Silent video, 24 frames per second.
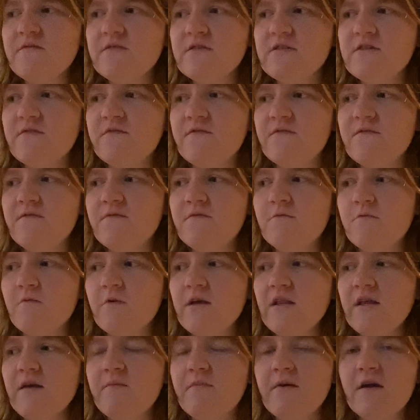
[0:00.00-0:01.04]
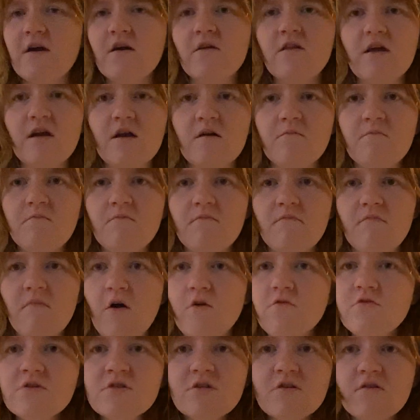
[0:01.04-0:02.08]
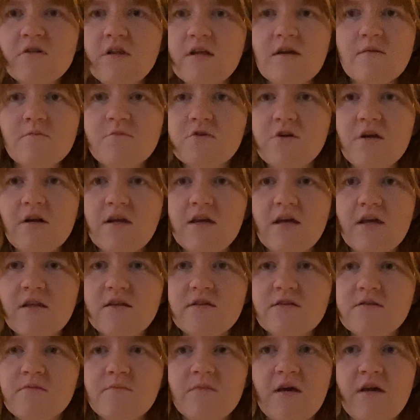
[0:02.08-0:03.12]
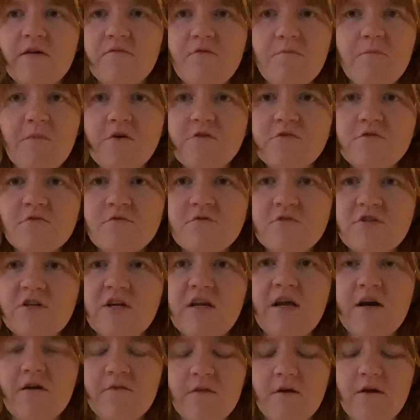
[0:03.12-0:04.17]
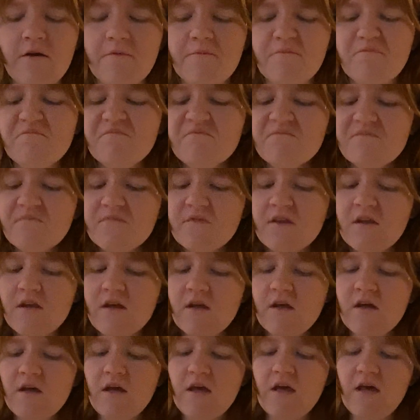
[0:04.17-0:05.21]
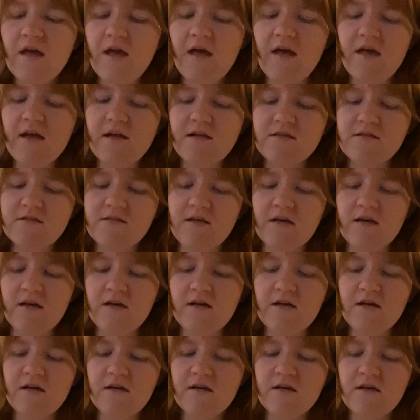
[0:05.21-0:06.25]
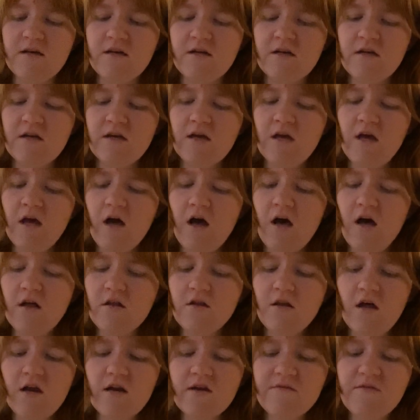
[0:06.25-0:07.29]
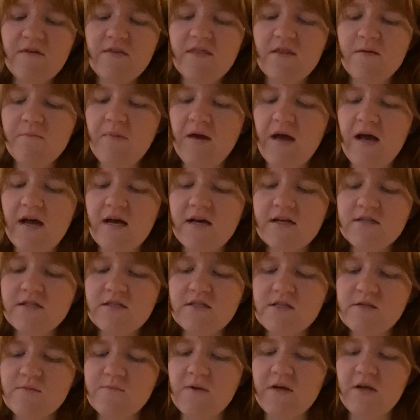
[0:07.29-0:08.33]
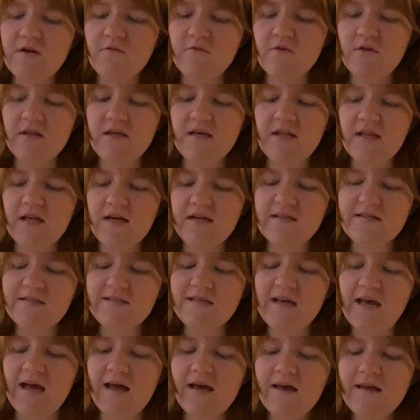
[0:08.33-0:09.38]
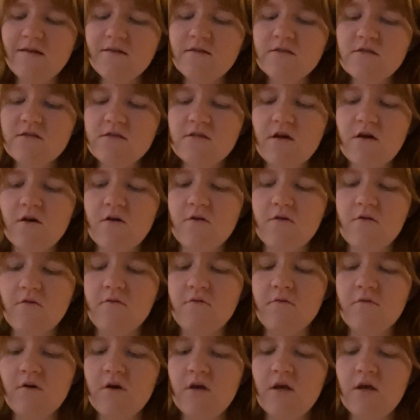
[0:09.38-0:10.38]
is really big on like emotional, like I'm trying to get some kind of emotional shit out there. And a lot of it in the past has been really like sad. So